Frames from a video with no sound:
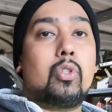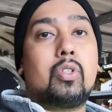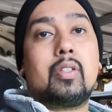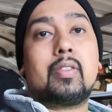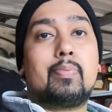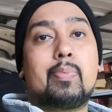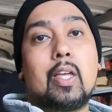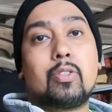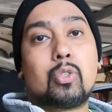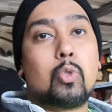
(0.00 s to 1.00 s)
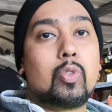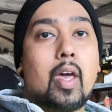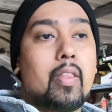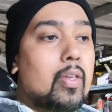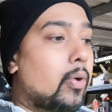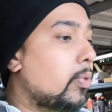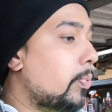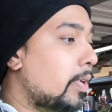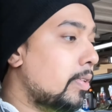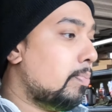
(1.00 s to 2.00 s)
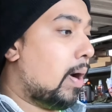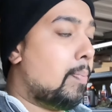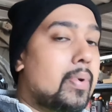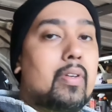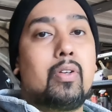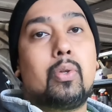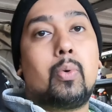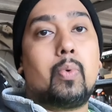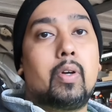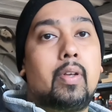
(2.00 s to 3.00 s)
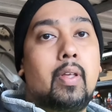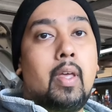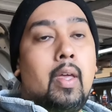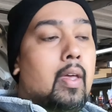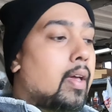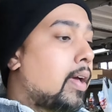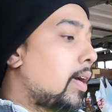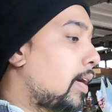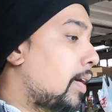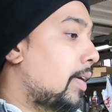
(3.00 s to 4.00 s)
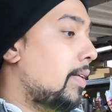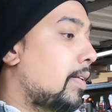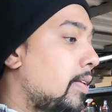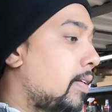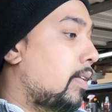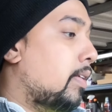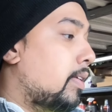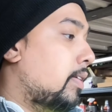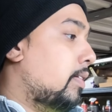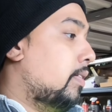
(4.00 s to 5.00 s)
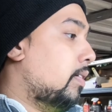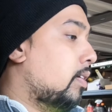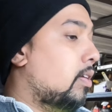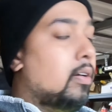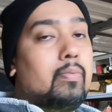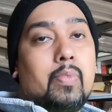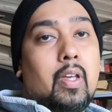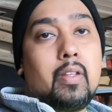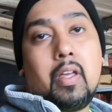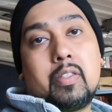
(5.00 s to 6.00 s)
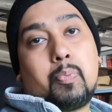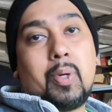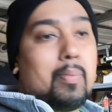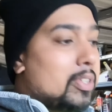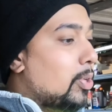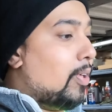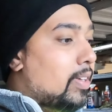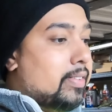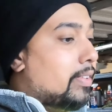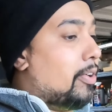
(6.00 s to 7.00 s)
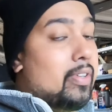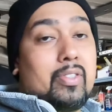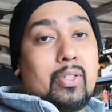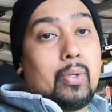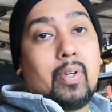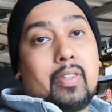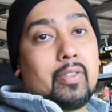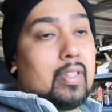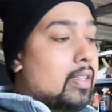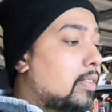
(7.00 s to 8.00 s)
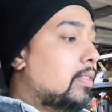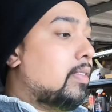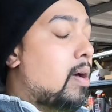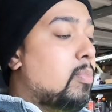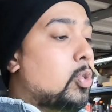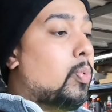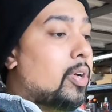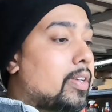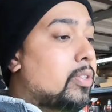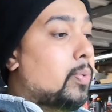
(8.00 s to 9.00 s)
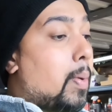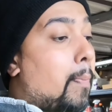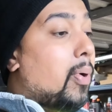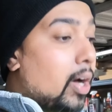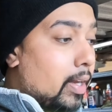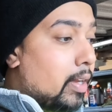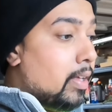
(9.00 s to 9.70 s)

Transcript: you just take the screws out of the old one, you pop it in the new one, and you know, it, it's pretty much all that there is to it. There's not that much work into it. But